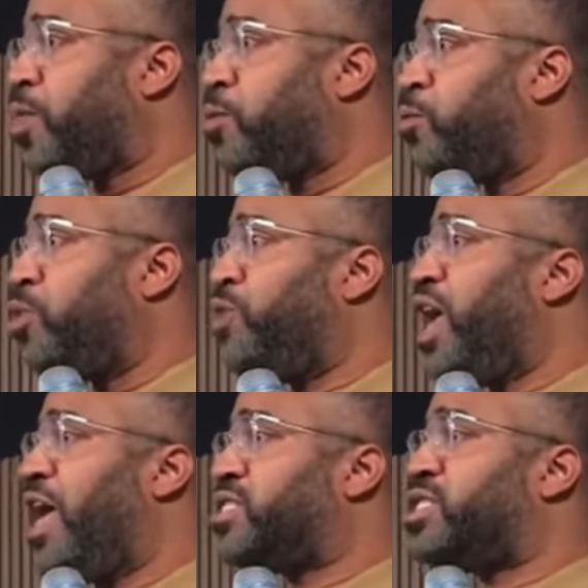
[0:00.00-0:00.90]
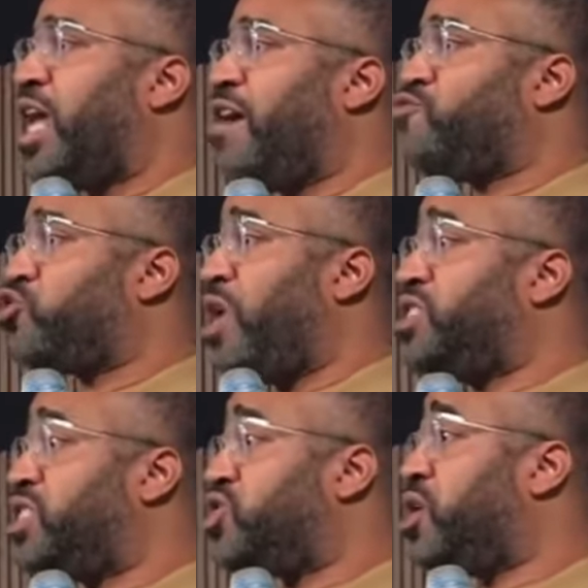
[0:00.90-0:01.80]
when we had staff
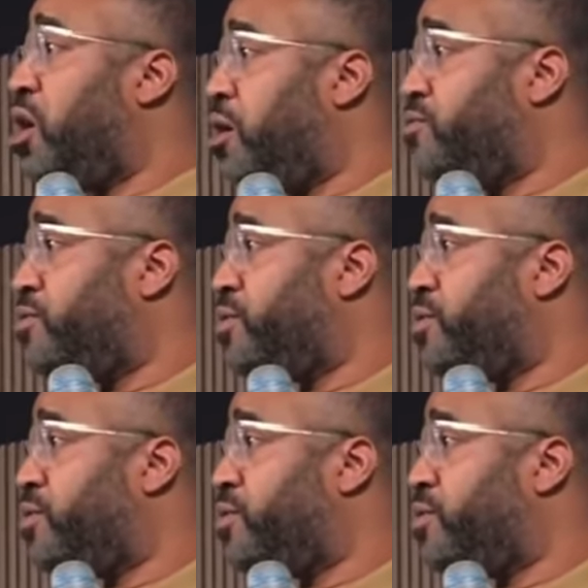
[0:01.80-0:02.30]
transition off,